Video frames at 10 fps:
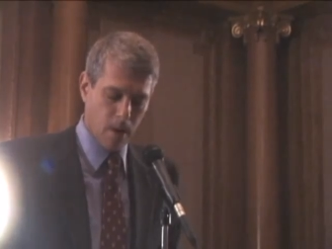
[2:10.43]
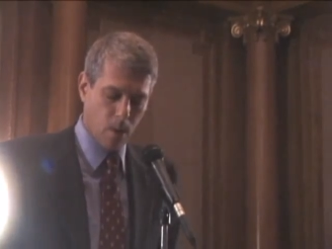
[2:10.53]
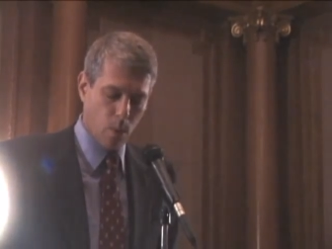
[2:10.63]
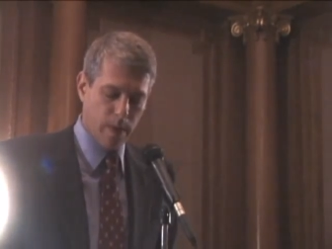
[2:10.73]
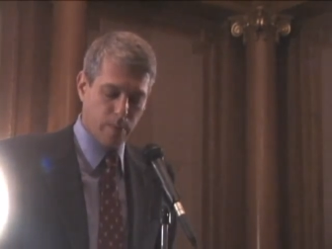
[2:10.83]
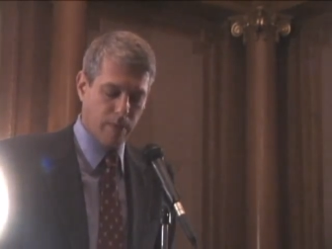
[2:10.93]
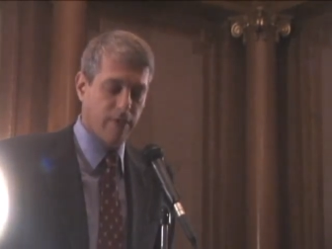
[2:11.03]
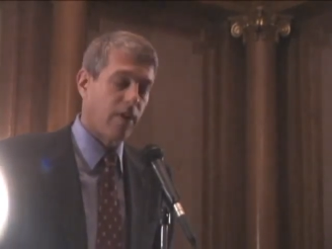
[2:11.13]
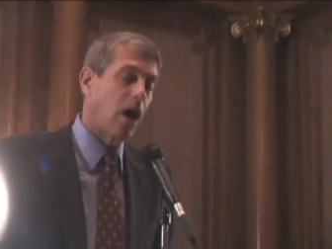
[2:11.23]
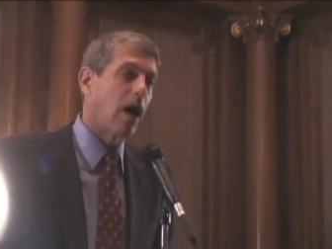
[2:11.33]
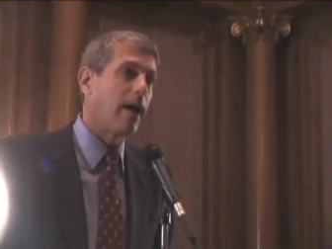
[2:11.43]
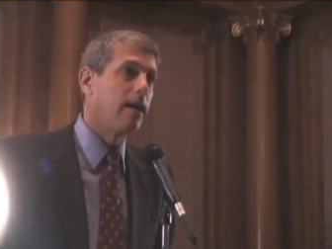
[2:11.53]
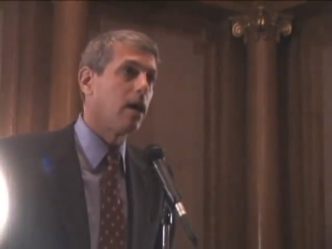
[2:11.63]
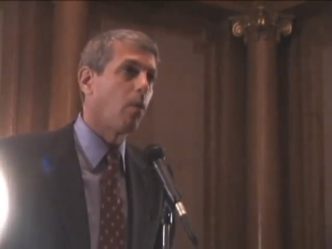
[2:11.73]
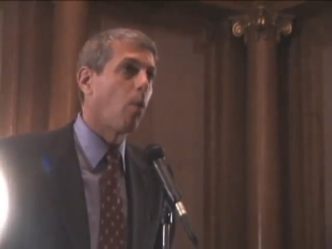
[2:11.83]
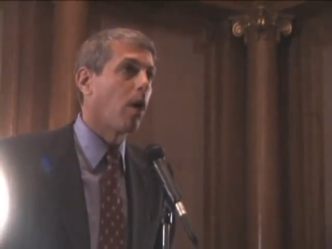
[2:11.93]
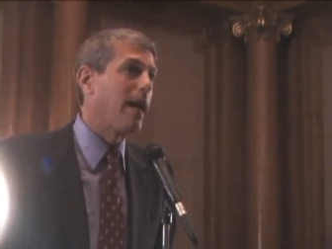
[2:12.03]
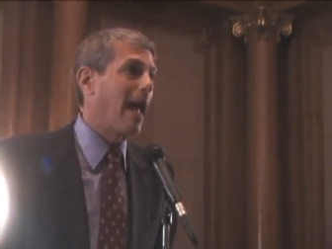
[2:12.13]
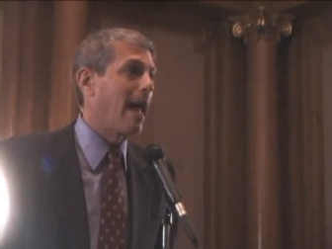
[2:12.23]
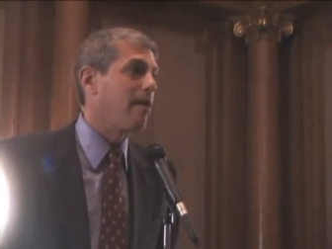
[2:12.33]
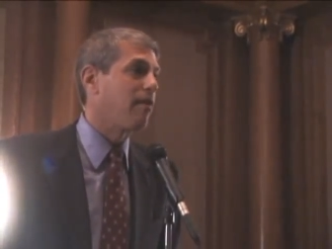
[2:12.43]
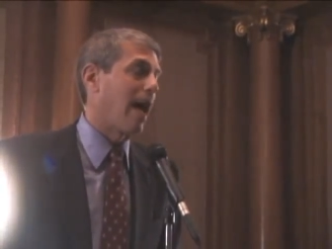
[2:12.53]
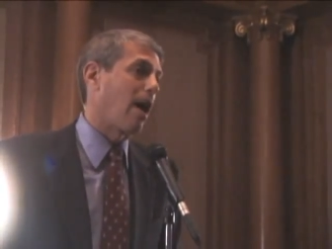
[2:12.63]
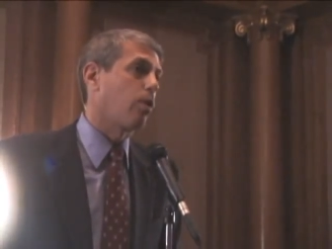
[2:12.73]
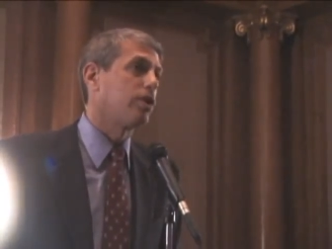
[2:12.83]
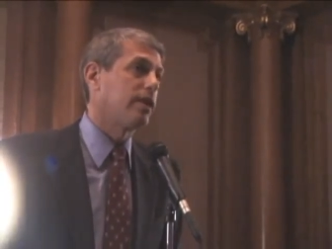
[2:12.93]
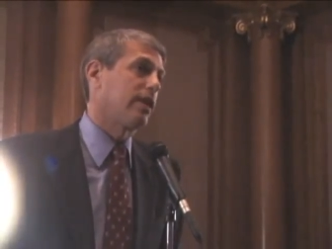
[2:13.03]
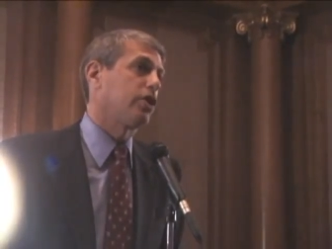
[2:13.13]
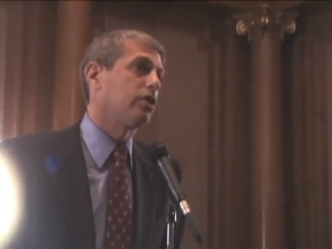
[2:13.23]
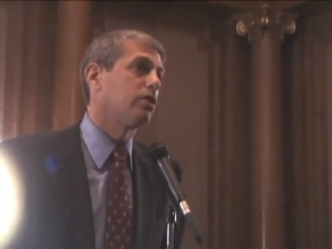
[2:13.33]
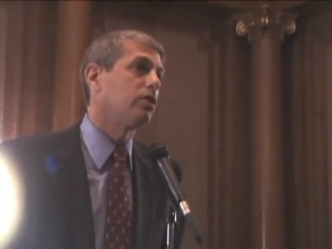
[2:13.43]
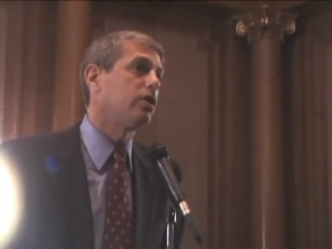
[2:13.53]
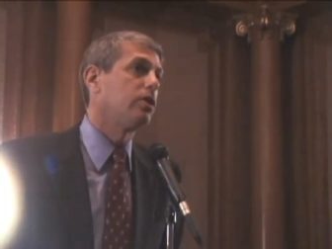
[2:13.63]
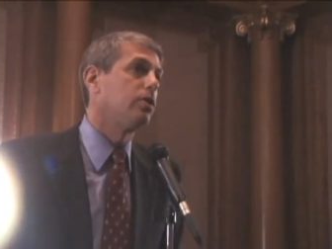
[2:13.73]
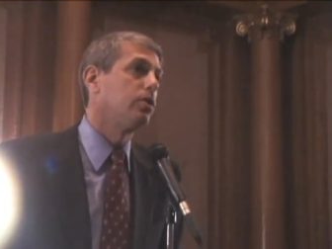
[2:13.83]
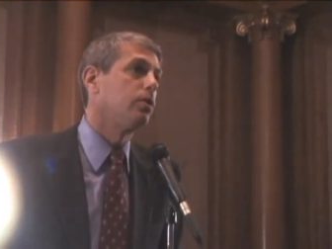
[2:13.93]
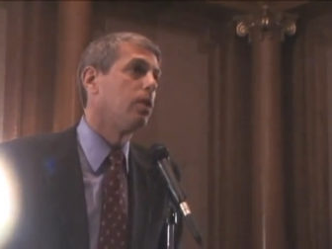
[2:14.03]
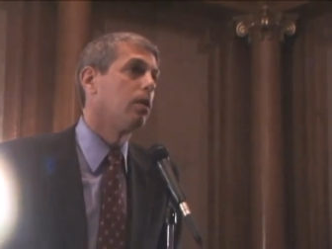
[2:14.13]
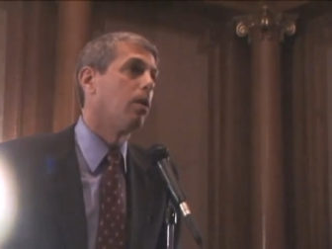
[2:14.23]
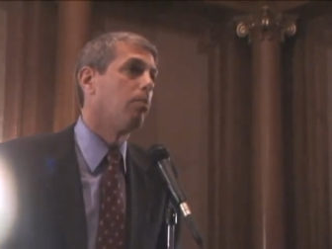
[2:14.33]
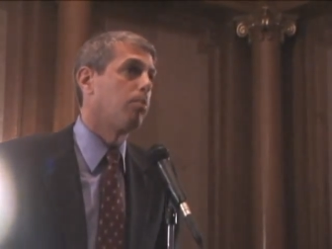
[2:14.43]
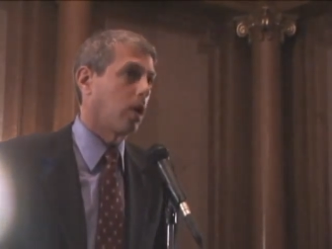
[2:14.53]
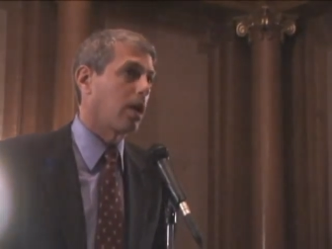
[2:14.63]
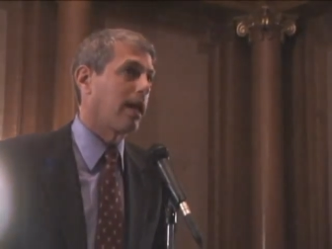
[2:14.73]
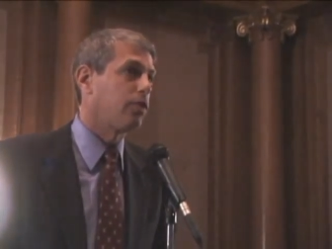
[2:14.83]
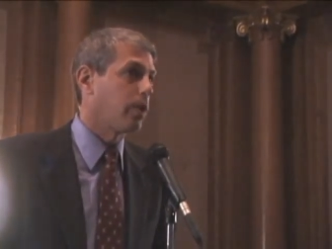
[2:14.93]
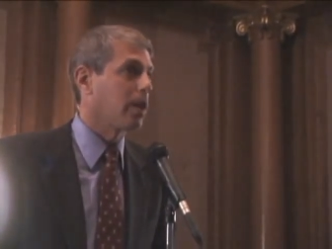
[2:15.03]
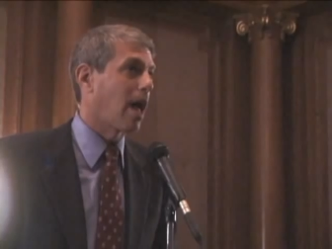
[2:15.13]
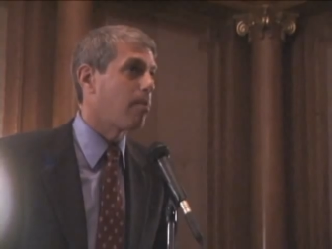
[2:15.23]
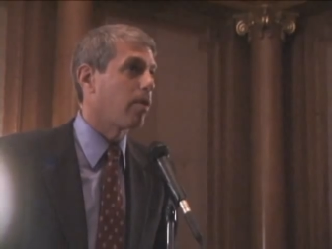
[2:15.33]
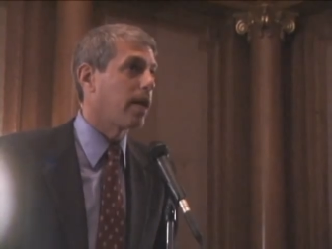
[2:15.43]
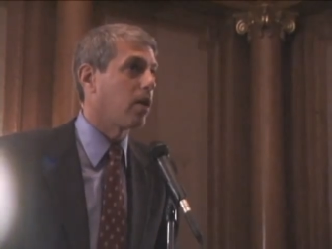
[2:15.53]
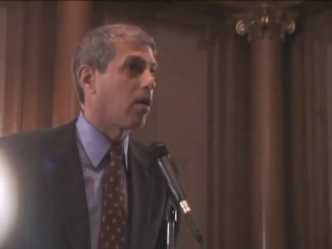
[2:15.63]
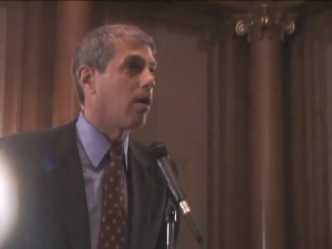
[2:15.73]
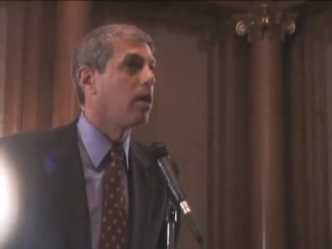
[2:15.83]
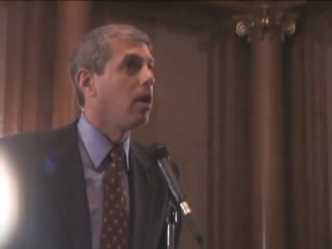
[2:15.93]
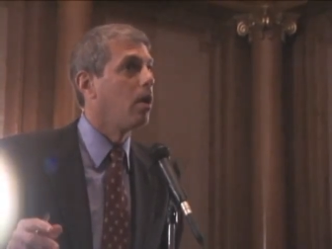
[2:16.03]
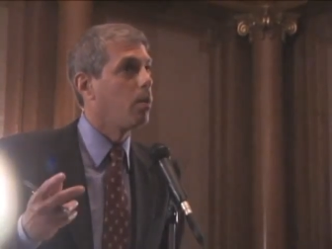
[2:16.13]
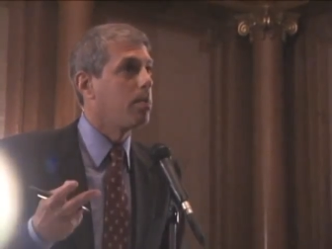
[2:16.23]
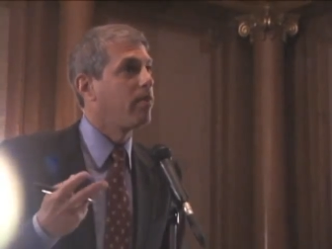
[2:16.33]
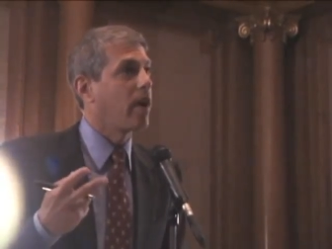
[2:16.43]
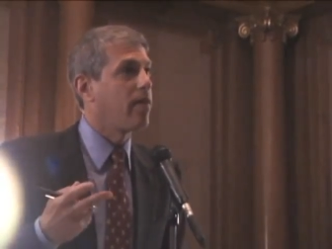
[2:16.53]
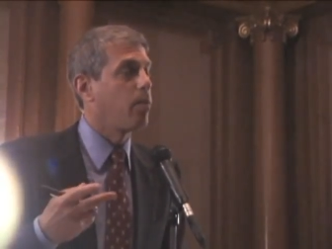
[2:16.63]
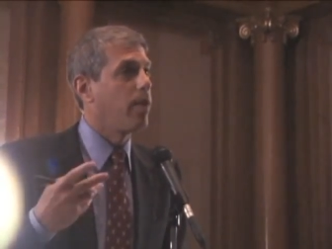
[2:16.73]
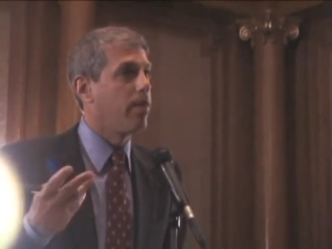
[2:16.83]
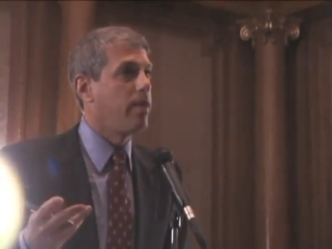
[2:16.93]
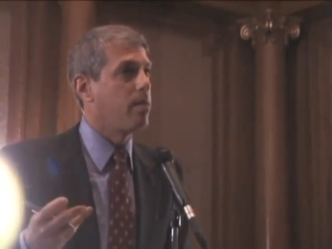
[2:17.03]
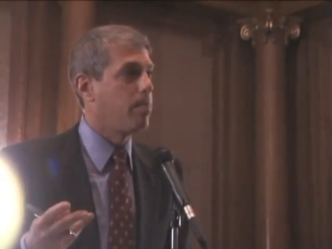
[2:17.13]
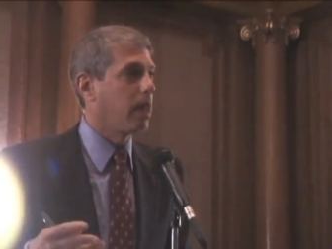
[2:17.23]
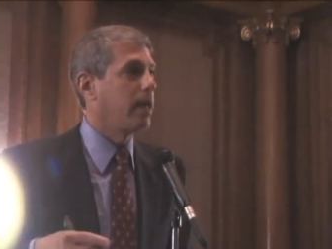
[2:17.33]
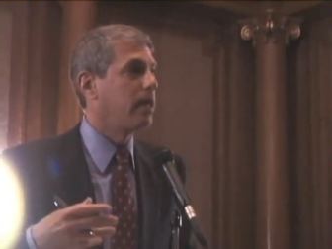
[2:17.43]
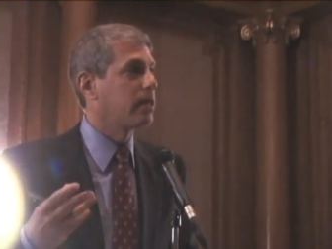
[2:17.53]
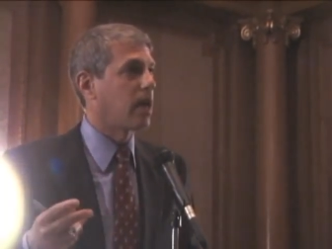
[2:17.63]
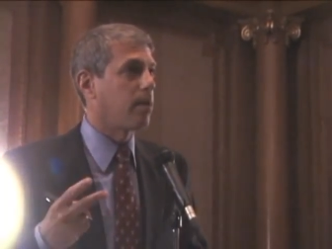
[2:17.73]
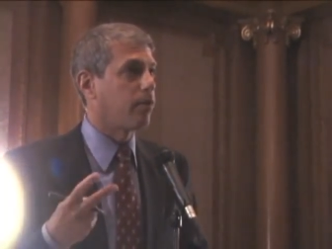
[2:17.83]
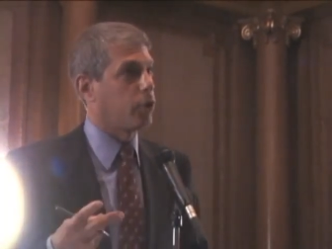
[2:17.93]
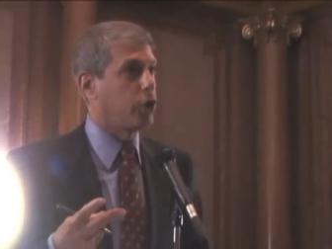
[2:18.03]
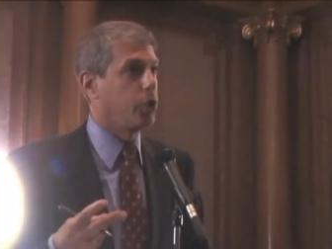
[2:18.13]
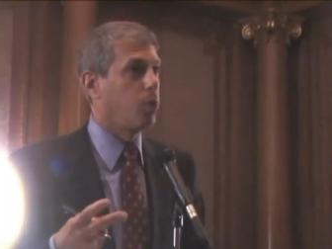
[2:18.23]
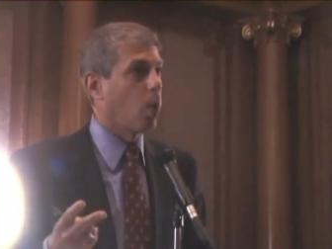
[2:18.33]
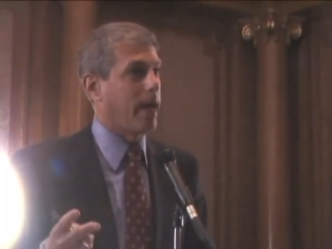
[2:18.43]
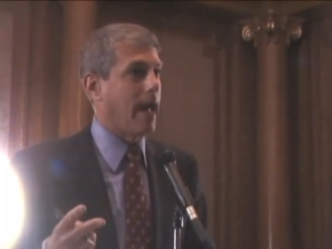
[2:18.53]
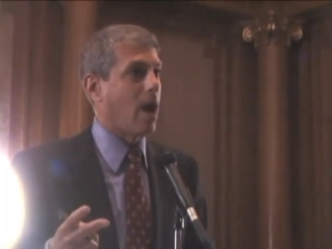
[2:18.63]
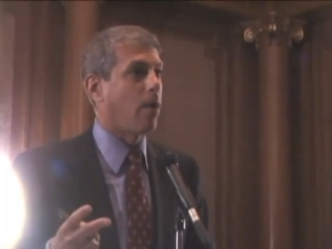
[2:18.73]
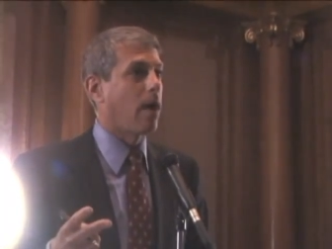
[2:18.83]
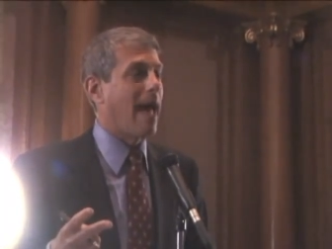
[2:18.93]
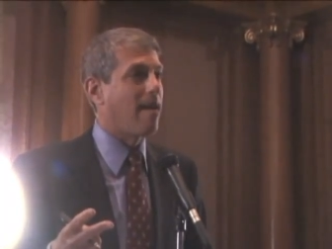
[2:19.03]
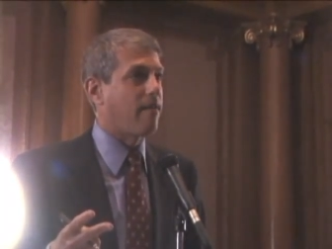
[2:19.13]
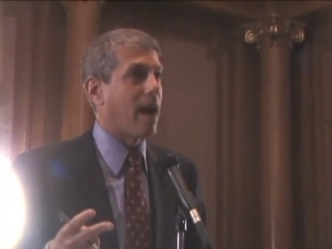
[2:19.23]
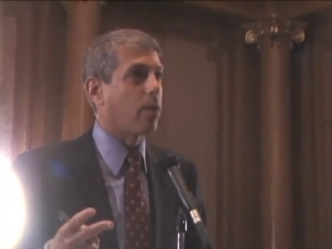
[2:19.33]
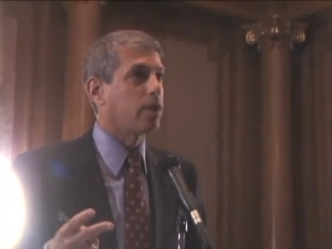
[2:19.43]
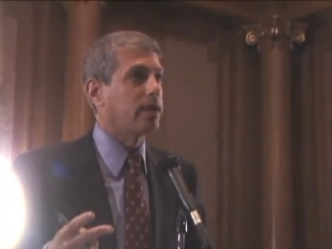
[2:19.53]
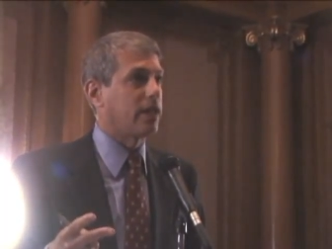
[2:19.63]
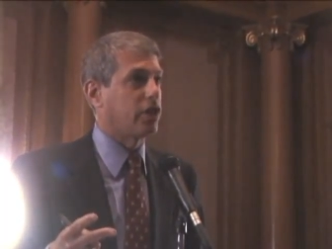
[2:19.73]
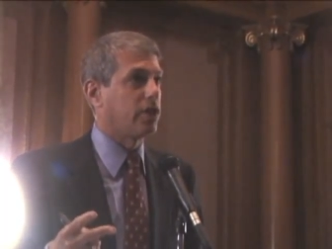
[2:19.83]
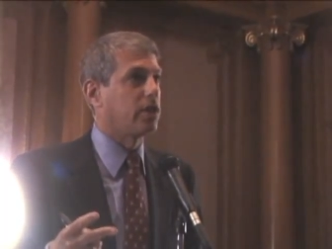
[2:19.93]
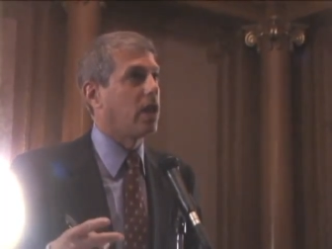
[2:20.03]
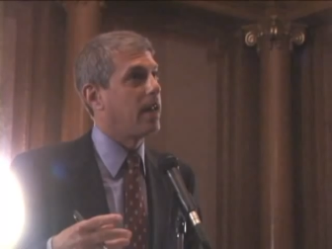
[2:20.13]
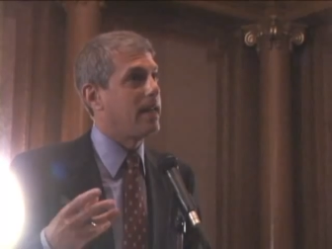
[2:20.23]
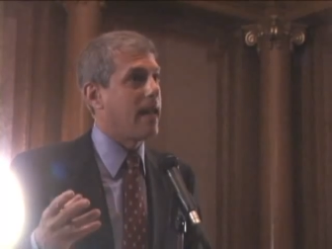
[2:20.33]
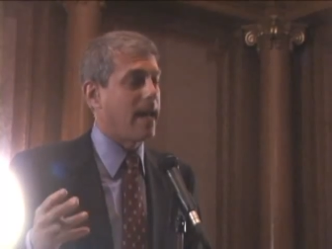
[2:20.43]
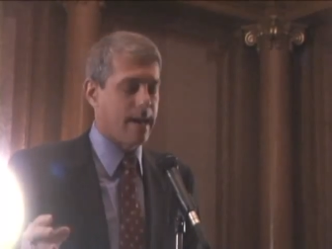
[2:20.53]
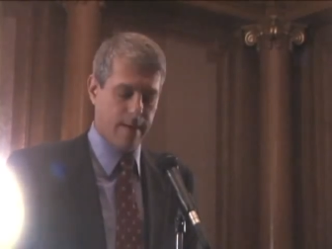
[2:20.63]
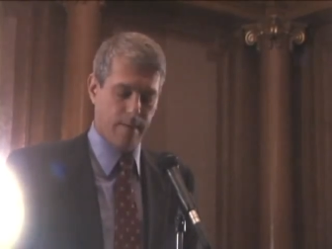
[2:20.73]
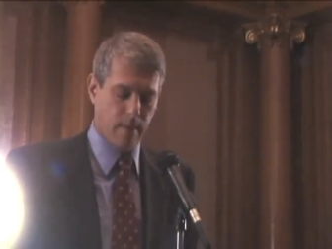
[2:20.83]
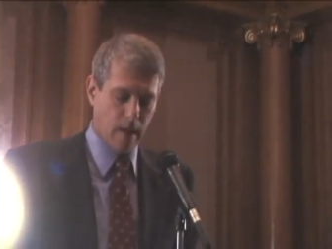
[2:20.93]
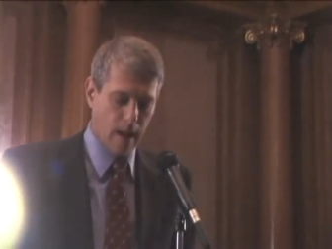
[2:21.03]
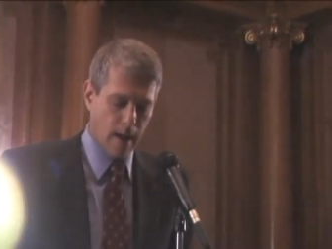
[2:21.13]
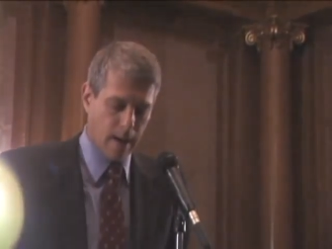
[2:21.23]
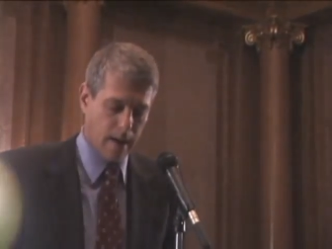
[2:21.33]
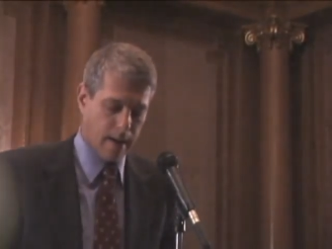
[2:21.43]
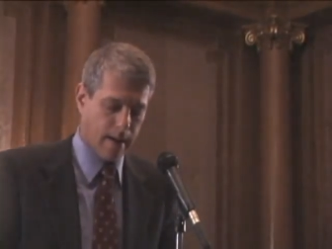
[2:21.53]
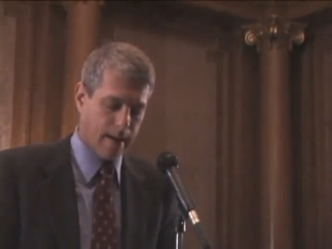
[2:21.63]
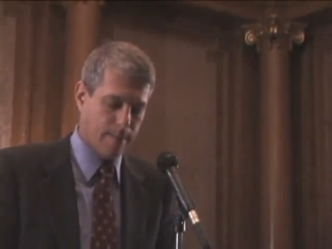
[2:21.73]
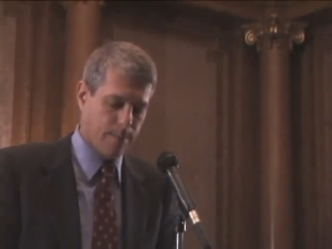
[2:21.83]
We provide one half hour sessions to Brooklynites with a library card. We provide them with the ability to sign up for two one half hour sessions a day. Uh,